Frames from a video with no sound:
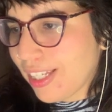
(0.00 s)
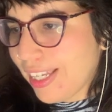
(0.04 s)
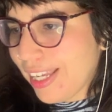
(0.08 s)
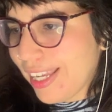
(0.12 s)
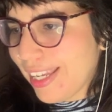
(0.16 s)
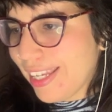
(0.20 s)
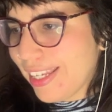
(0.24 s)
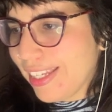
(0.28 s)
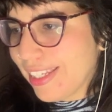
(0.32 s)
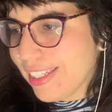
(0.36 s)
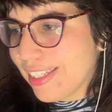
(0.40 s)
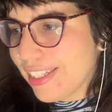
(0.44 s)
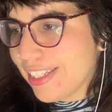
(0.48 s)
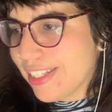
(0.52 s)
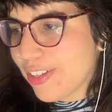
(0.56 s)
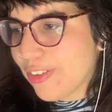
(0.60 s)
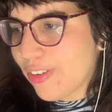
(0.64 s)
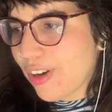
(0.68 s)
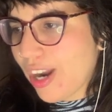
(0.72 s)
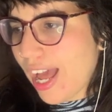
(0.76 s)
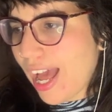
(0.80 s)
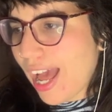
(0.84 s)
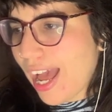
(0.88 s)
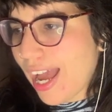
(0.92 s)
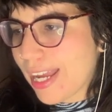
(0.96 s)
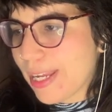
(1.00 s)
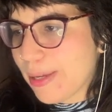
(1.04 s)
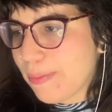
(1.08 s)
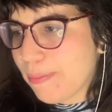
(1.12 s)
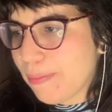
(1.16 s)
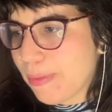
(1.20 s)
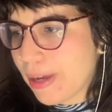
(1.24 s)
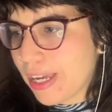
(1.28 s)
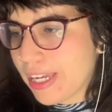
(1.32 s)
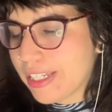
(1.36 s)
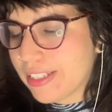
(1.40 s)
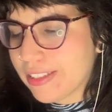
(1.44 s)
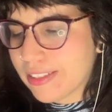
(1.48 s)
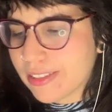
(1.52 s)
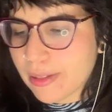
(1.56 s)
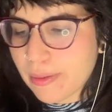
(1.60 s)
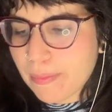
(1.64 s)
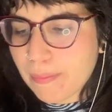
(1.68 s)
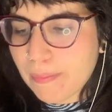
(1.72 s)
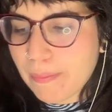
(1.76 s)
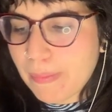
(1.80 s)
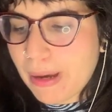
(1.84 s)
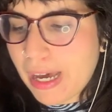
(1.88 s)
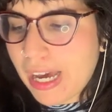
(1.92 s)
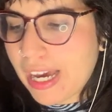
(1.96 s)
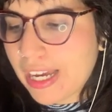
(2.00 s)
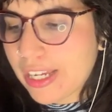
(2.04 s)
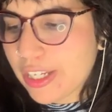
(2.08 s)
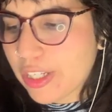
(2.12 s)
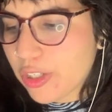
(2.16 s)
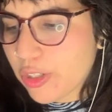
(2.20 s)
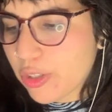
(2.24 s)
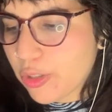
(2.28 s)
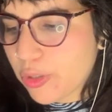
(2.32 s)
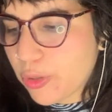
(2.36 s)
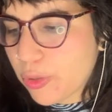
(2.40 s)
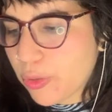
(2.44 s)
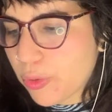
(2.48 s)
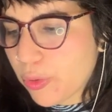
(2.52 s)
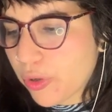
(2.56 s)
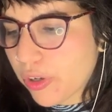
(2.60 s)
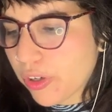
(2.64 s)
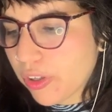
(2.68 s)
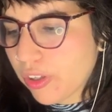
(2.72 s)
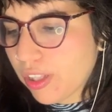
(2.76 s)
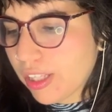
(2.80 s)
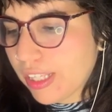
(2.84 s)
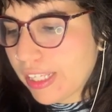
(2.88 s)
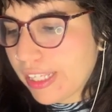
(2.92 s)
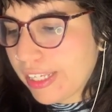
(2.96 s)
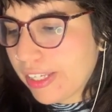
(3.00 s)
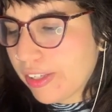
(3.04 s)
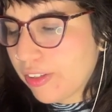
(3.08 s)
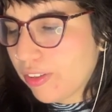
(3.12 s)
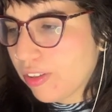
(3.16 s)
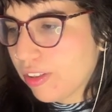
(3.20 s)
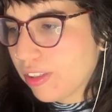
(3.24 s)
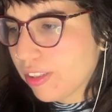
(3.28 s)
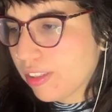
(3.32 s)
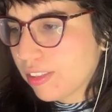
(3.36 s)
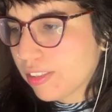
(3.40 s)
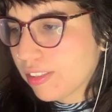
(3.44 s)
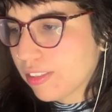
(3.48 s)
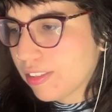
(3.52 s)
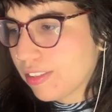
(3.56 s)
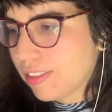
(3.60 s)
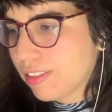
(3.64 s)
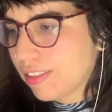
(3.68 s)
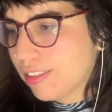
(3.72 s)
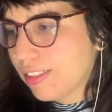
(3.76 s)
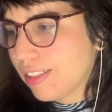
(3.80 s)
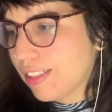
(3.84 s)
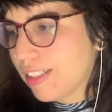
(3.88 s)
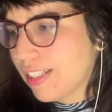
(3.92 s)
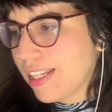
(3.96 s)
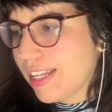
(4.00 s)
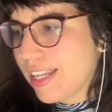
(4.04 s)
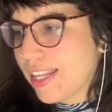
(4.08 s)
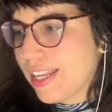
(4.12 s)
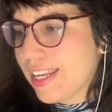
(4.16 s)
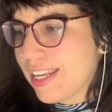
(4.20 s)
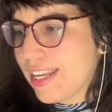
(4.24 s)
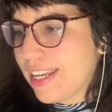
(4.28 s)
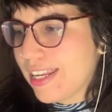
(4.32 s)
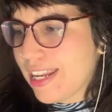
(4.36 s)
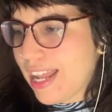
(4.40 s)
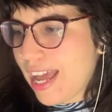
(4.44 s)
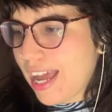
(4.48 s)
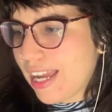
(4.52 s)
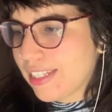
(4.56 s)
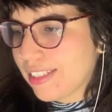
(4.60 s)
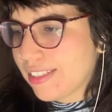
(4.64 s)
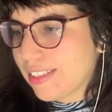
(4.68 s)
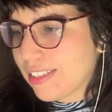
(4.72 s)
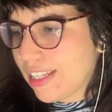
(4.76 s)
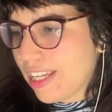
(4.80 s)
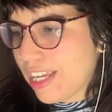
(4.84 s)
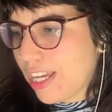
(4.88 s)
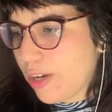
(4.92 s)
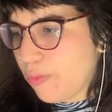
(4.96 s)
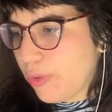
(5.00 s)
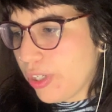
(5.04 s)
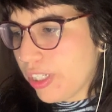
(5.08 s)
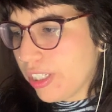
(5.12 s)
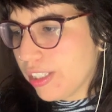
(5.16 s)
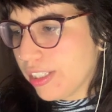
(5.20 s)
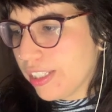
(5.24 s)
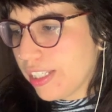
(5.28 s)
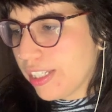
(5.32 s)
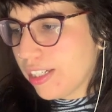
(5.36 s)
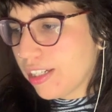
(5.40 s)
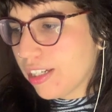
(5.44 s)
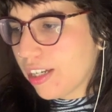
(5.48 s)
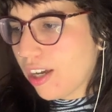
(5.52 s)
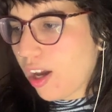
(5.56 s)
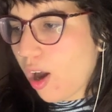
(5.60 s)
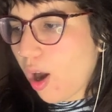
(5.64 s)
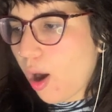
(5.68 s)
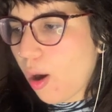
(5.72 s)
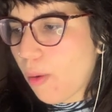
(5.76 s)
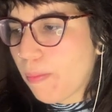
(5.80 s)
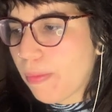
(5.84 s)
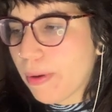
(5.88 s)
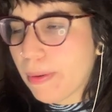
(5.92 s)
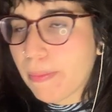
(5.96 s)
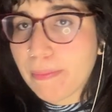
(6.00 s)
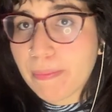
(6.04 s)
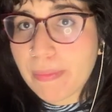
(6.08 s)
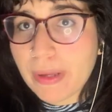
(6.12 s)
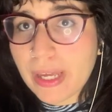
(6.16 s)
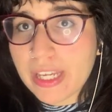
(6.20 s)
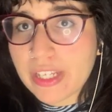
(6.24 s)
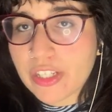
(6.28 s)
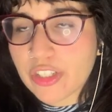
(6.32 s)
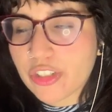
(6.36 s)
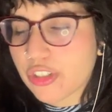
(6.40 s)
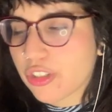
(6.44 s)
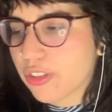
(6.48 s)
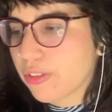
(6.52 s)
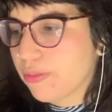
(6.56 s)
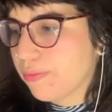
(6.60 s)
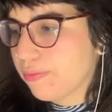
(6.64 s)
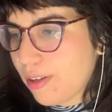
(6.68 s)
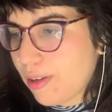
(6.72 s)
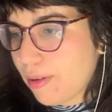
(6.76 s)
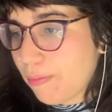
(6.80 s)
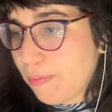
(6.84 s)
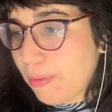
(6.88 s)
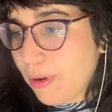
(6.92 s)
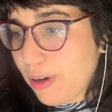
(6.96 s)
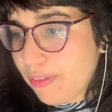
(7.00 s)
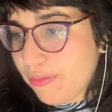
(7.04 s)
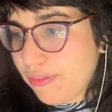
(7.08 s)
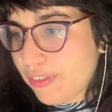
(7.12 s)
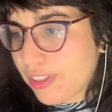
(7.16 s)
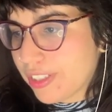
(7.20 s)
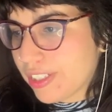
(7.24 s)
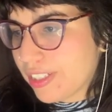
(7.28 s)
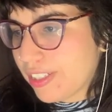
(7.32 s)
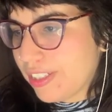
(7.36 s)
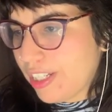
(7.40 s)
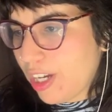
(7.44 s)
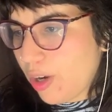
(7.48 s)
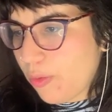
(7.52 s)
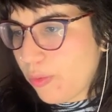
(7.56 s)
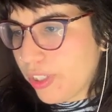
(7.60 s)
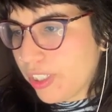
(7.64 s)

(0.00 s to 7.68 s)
And here I paste my URL. Nice. And we click open page. Perfect. Now we